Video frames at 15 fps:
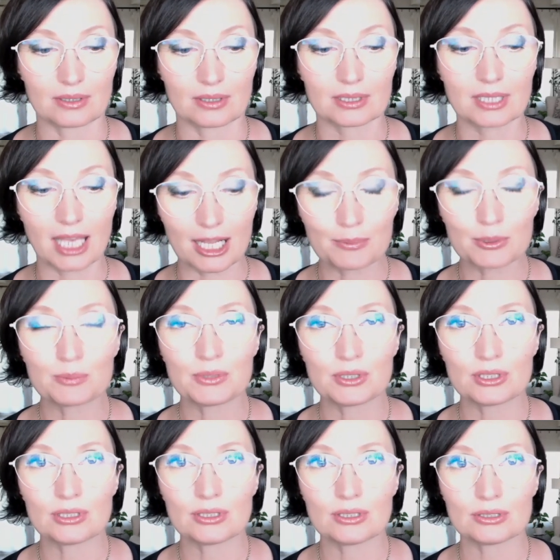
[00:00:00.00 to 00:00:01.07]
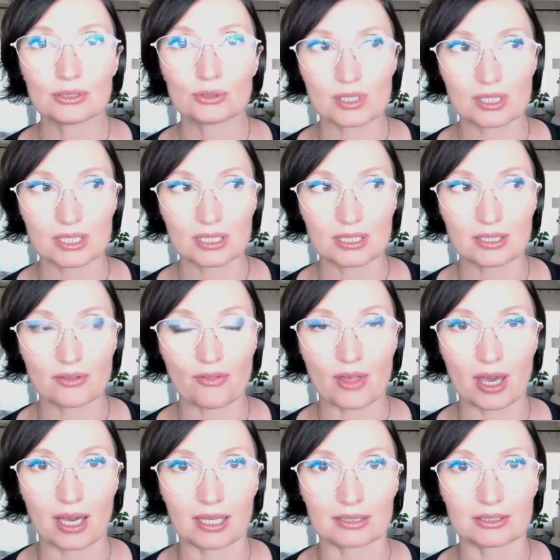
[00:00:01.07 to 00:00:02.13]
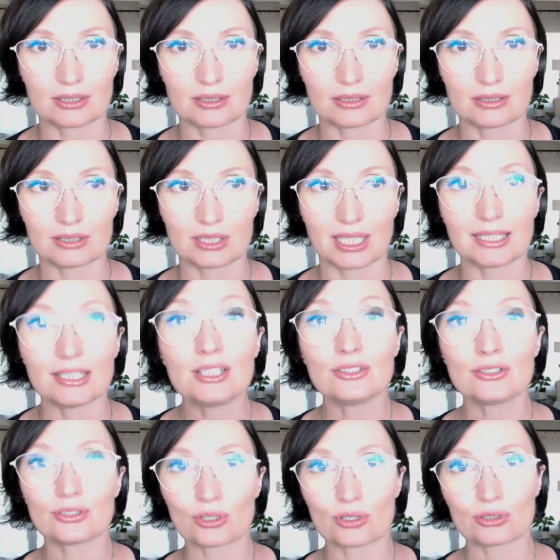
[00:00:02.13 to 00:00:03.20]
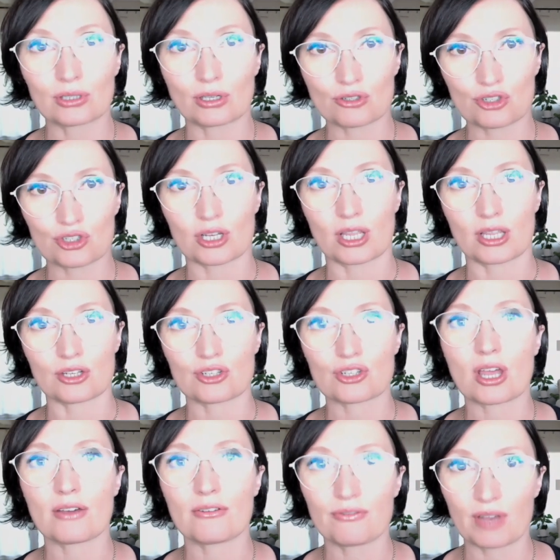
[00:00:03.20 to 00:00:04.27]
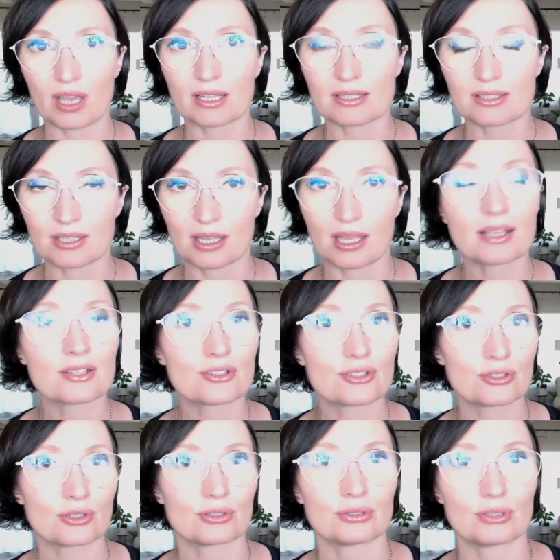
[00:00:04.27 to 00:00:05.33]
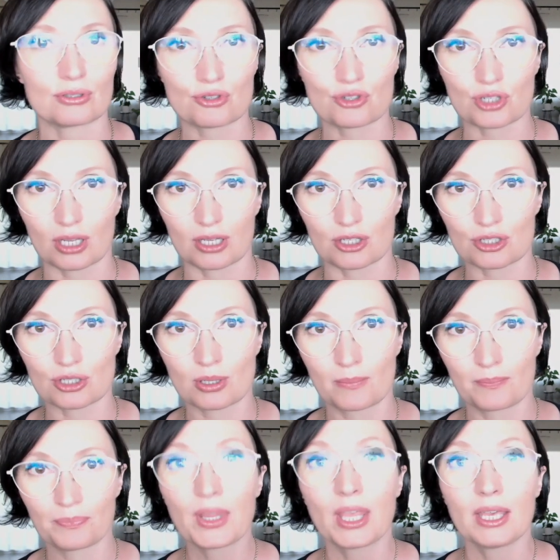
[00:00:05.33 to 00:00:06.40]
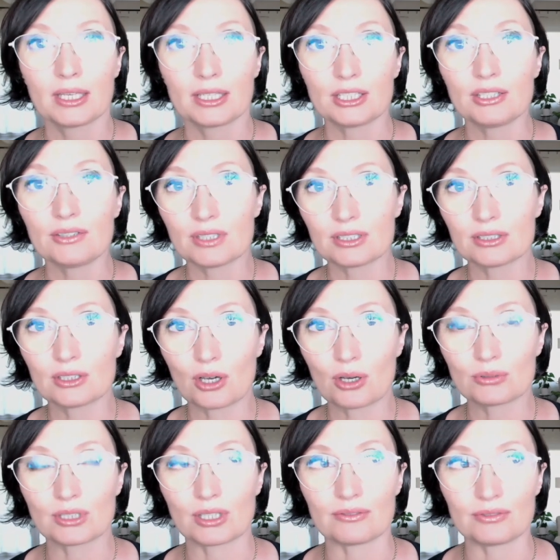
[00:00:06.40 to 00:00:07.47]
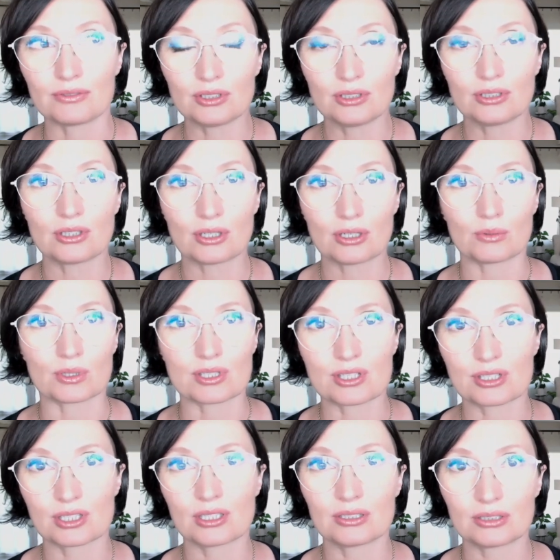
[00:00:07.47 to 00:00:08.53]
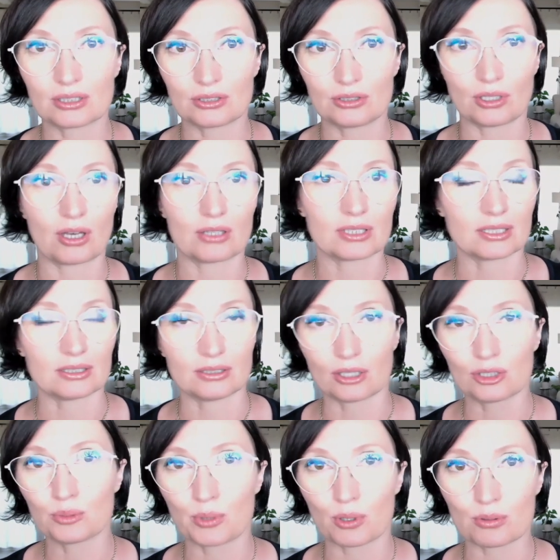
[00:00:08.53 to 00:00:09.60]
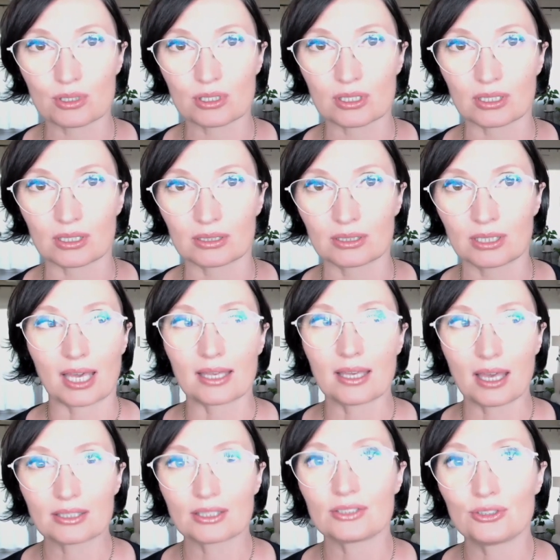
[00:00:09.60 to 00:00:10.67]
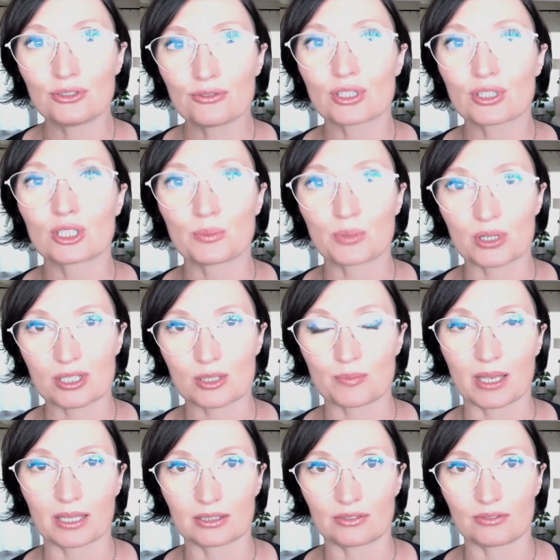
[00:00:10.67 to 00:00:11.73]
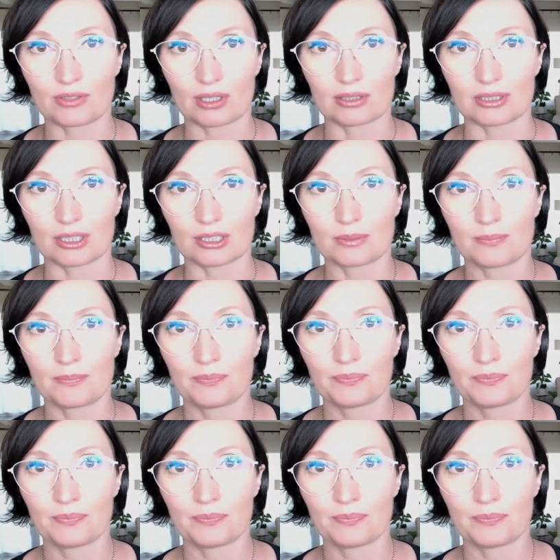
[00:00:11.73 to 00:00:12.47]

helped me see that the internal change affects the external change. Even though the video was still not done and not posted, I had a different perspective on it